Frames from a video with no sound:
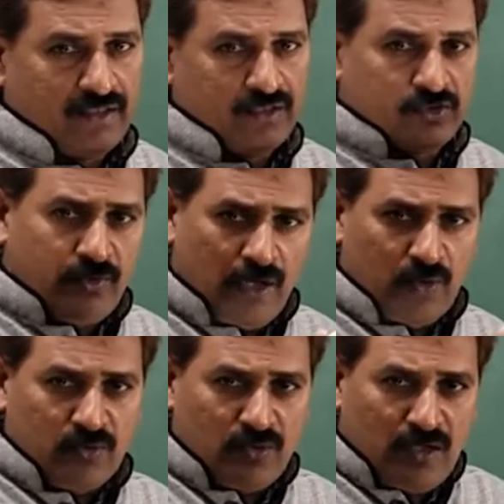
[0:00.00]
So you
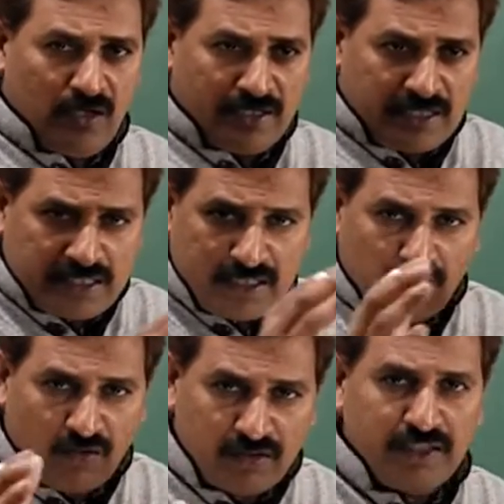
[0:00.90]
have to understand
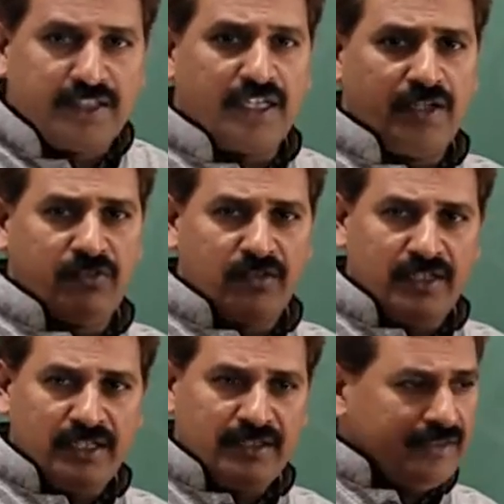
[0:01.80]
all that
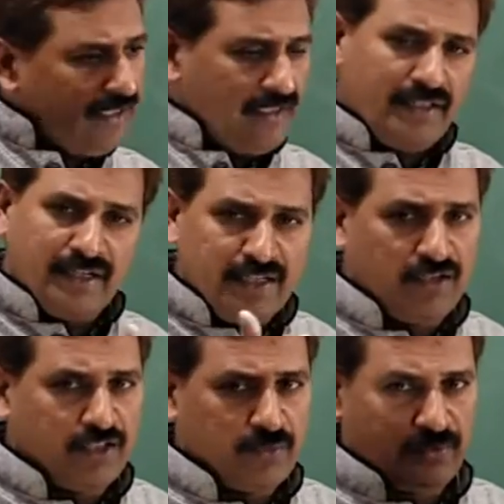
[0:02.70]
carefully, then try
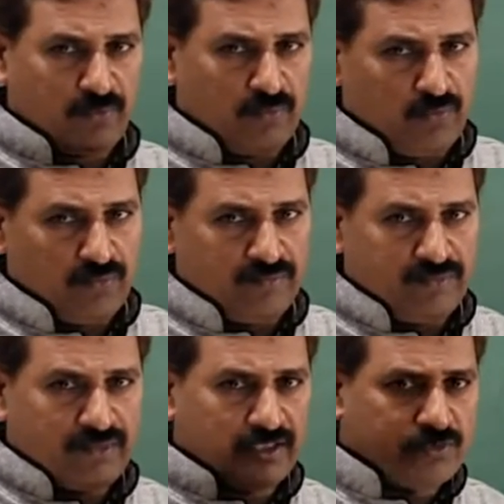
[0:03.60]
on your own.
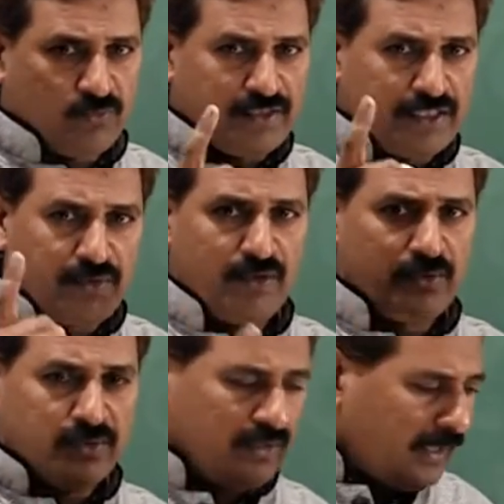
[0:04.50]
That's one thing you have
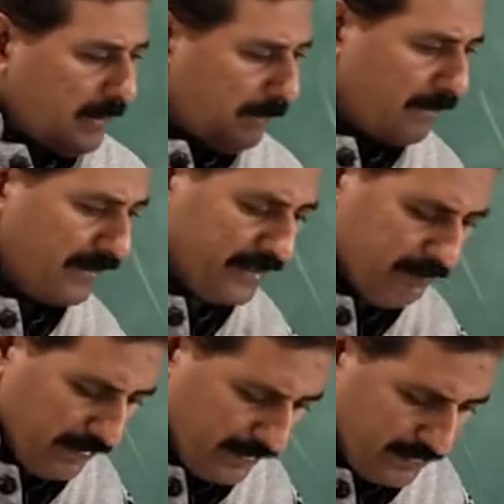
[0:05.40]
to bear
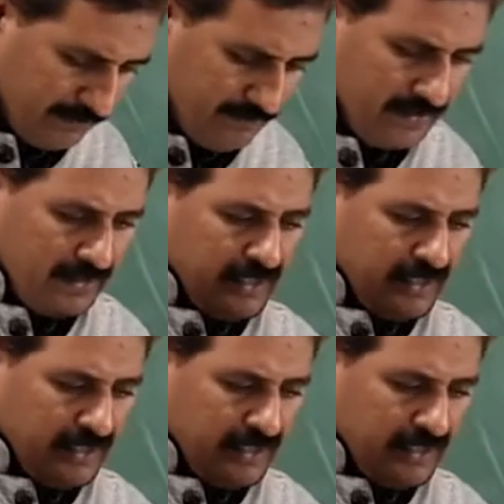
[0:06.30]
in mind.